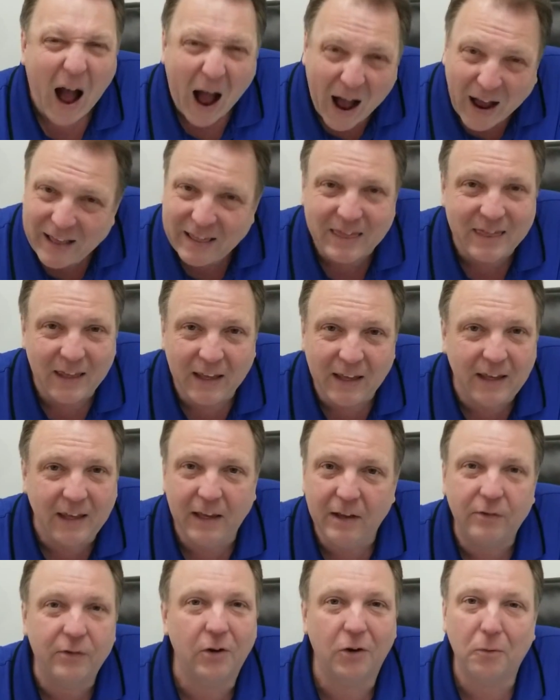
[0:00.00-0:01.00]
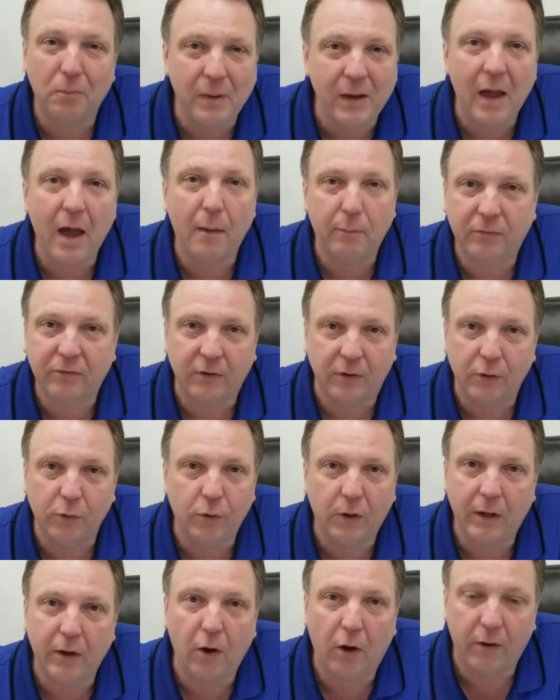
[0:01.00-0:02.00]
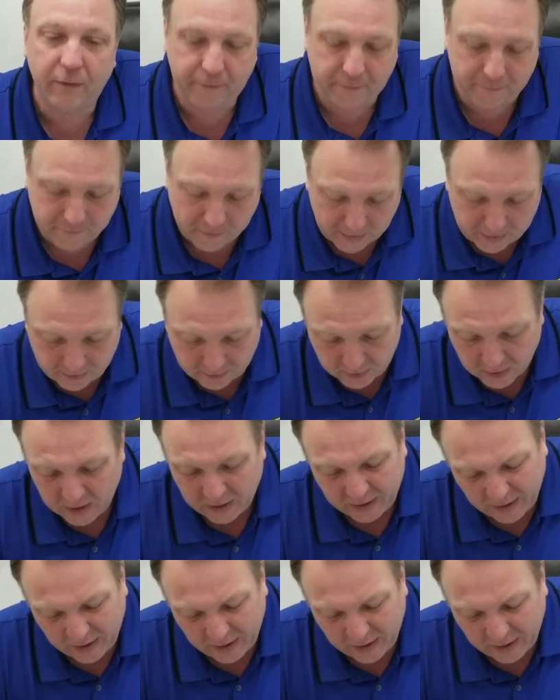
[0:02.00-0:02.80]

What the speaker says: I think he's going to be absolutely on fire.